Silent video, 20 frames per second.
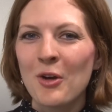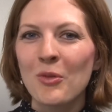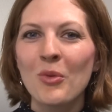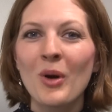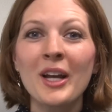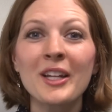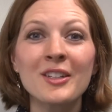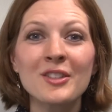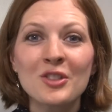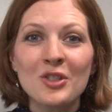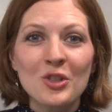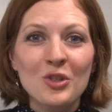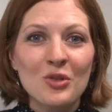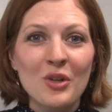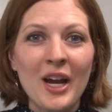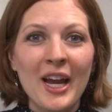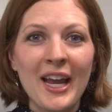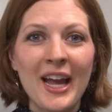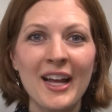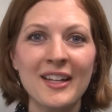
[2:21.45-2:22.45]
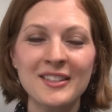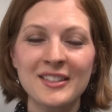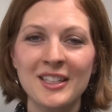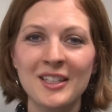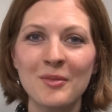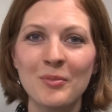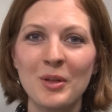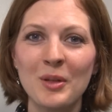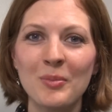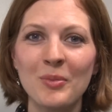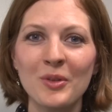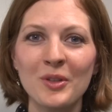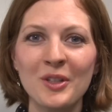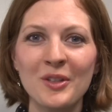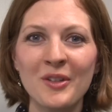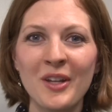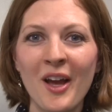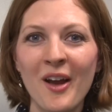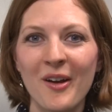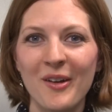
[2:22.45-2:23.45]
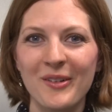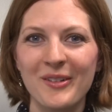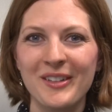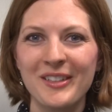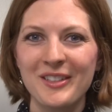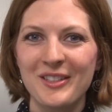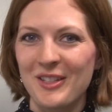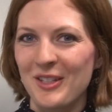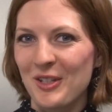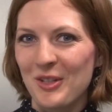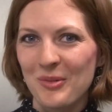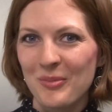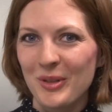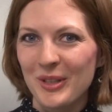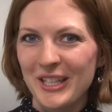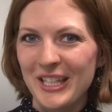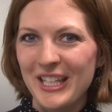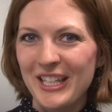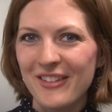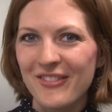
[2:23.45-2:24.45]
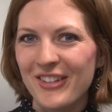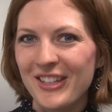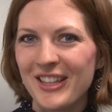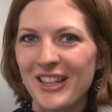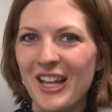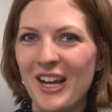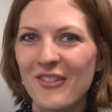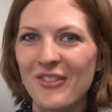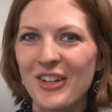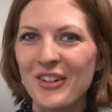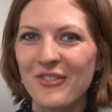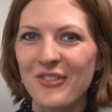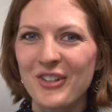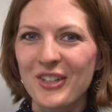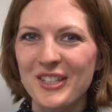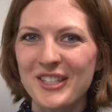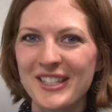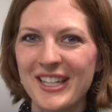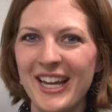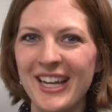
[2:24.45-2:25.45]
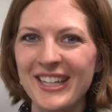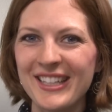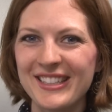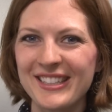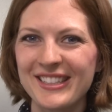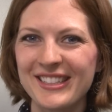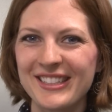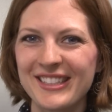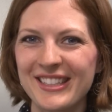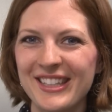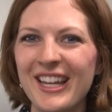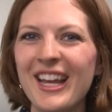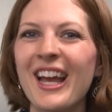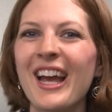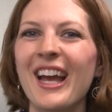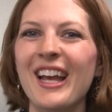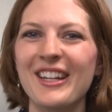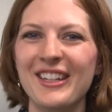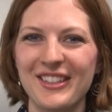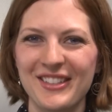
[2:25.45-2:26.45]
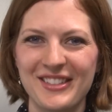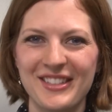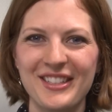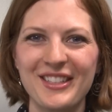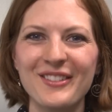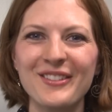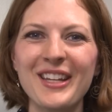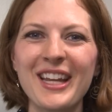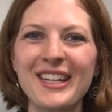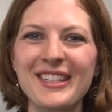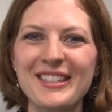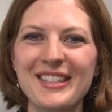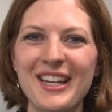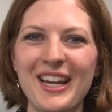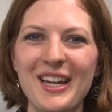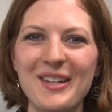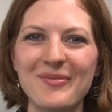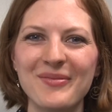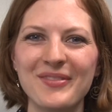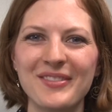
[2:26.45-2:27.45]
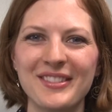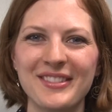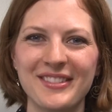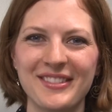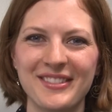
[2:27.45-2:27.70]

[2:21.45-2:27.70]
Why don't you try asking people you know? Do you believe in love at first sight? And I'll see you next time.